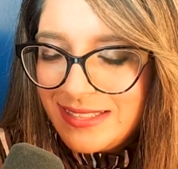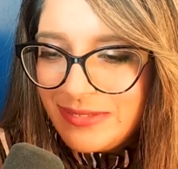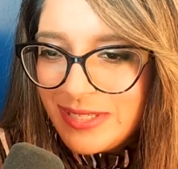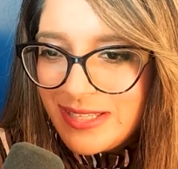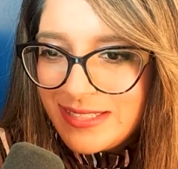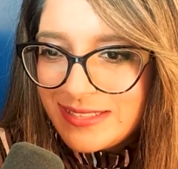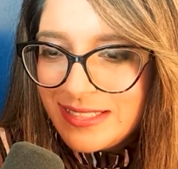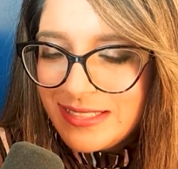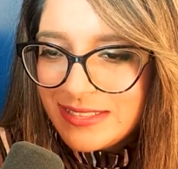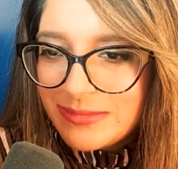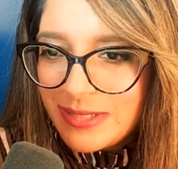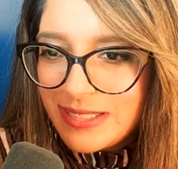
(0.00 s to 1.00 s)
one of these
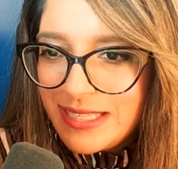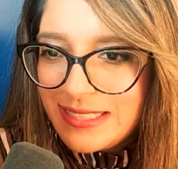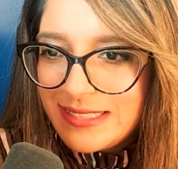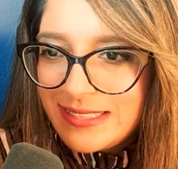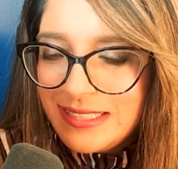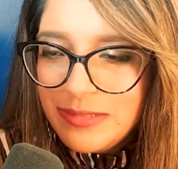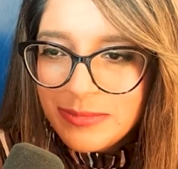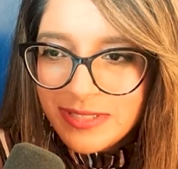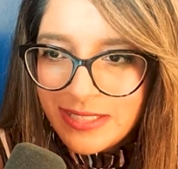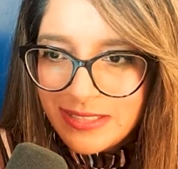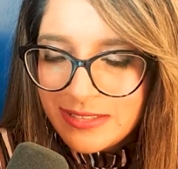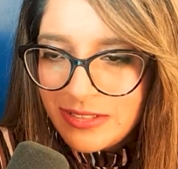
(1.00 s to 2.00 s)
things where it seems
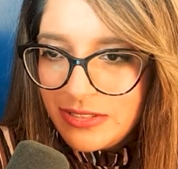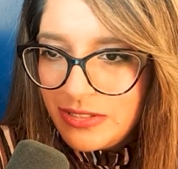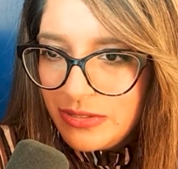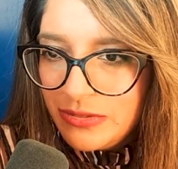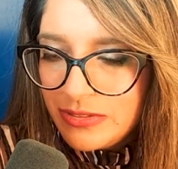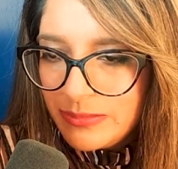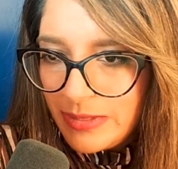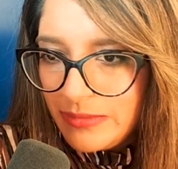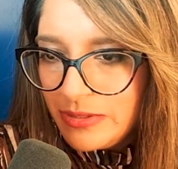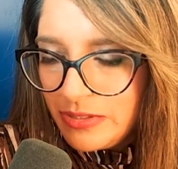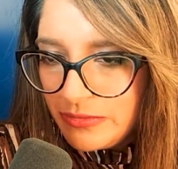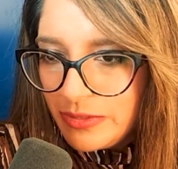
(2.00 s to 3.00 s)
like it's good news, but
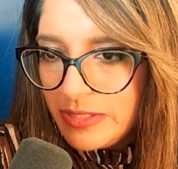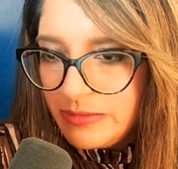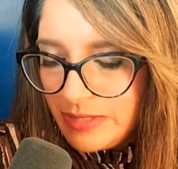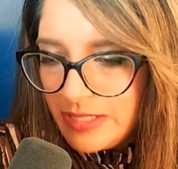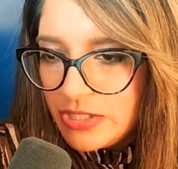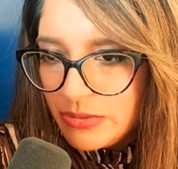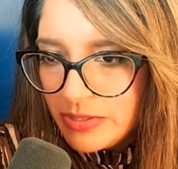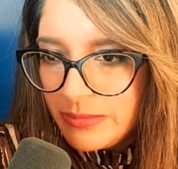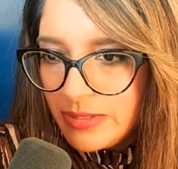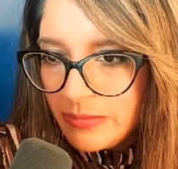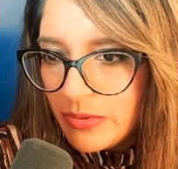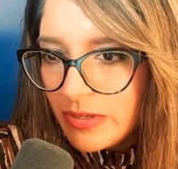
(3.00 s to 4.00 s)
when you read into it a
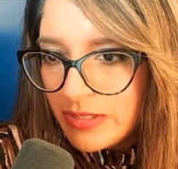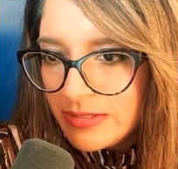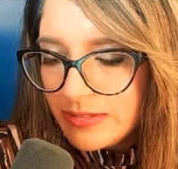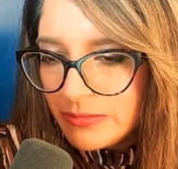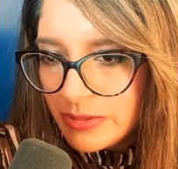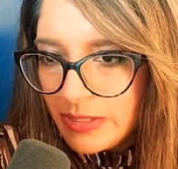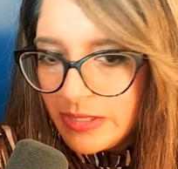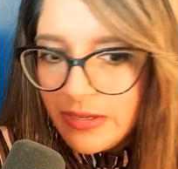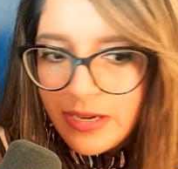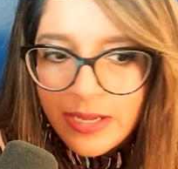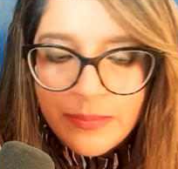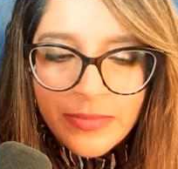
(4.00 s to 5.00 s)
bit more, it's really
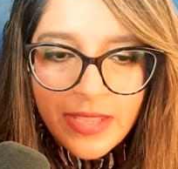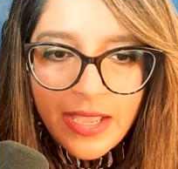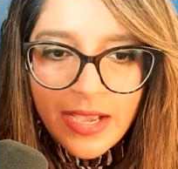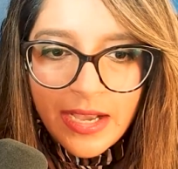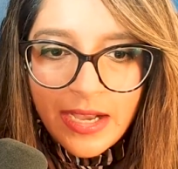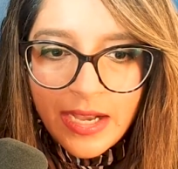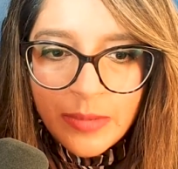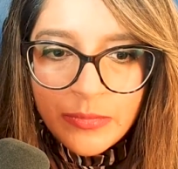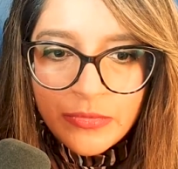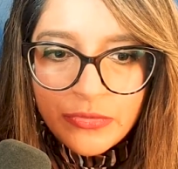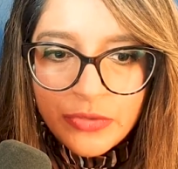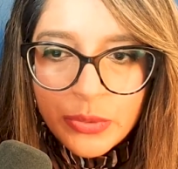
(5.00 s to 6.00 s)
not.
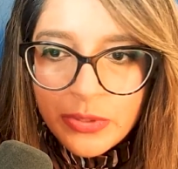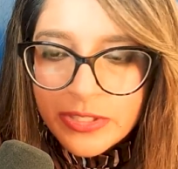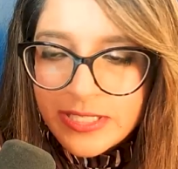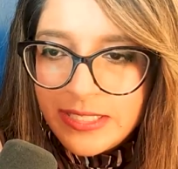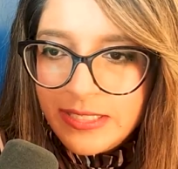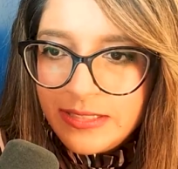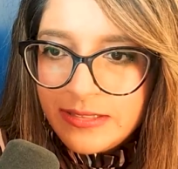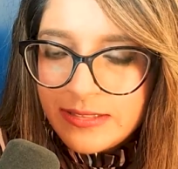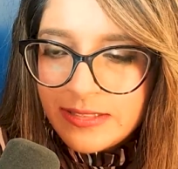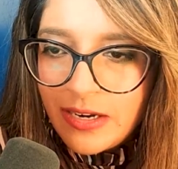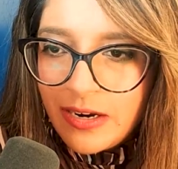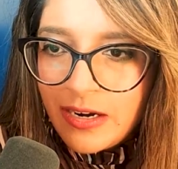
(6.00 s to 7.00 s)
Fewer
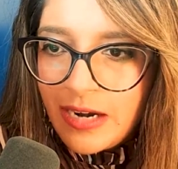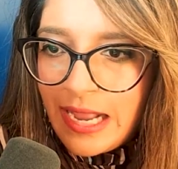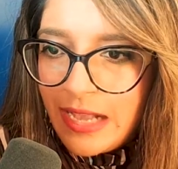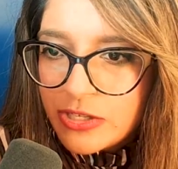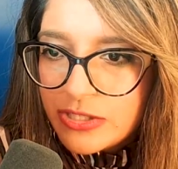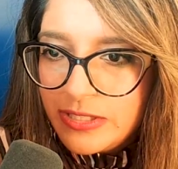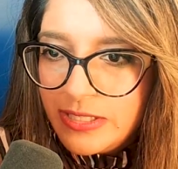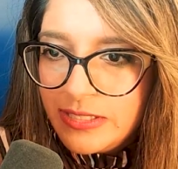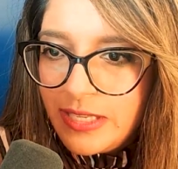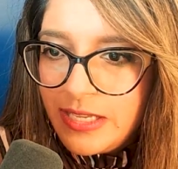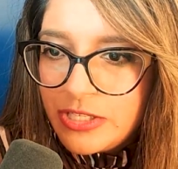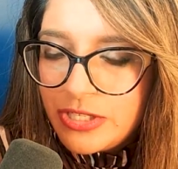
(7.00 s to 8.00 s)
teens are actually
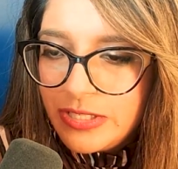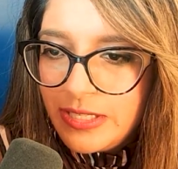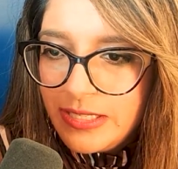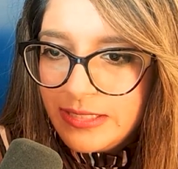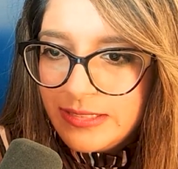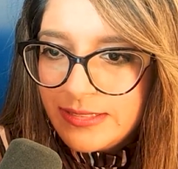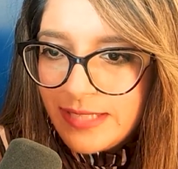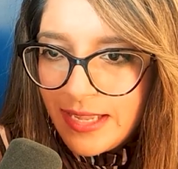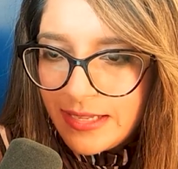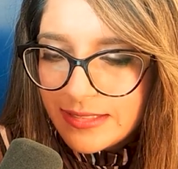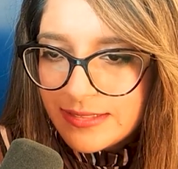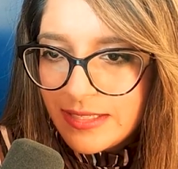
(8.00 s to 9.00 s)
engaging in
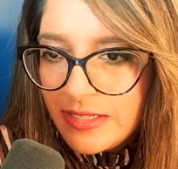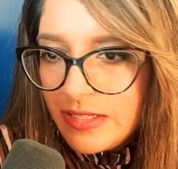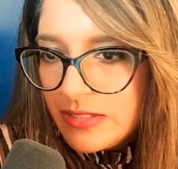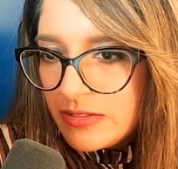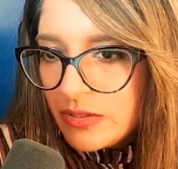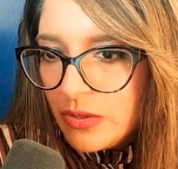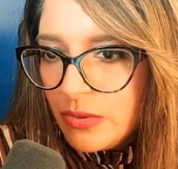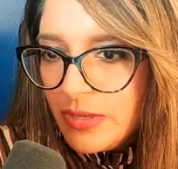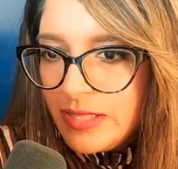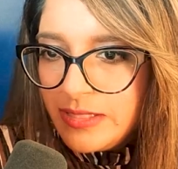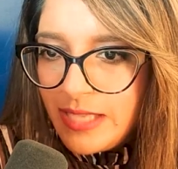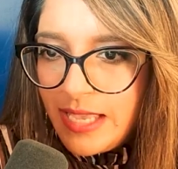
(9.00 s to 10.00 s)
sex. So
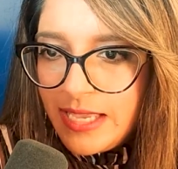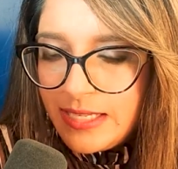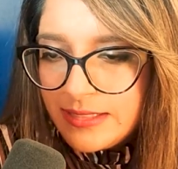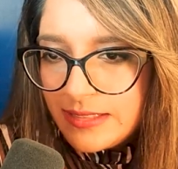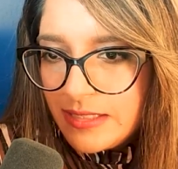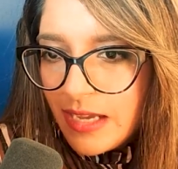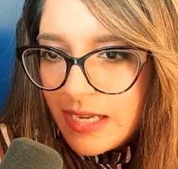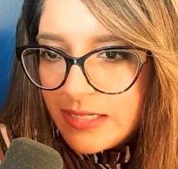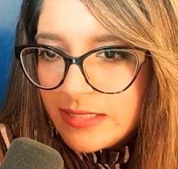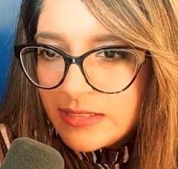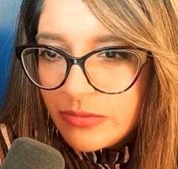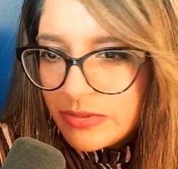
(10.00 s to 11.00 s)
in the 80s and
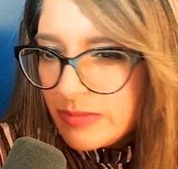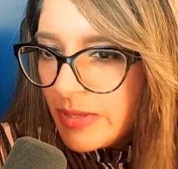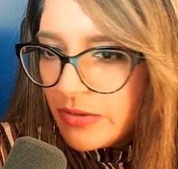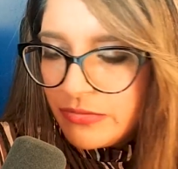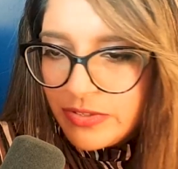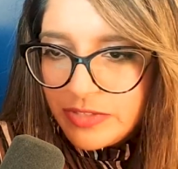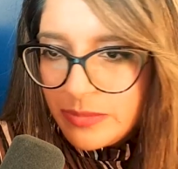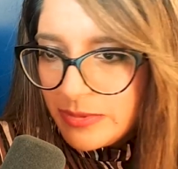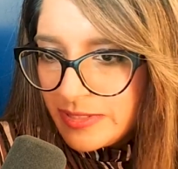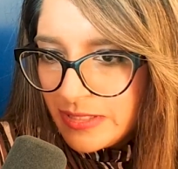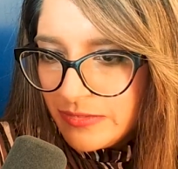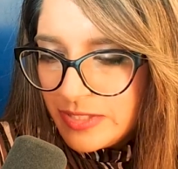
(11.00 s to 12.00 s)
90s, it was about
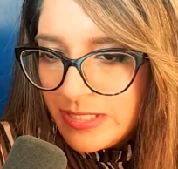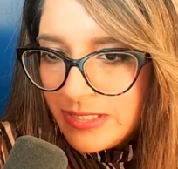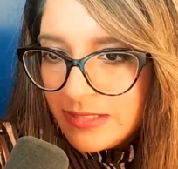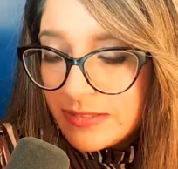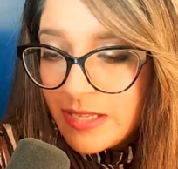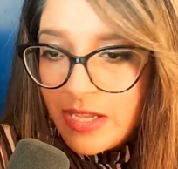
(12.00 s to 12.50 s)
50% of teens,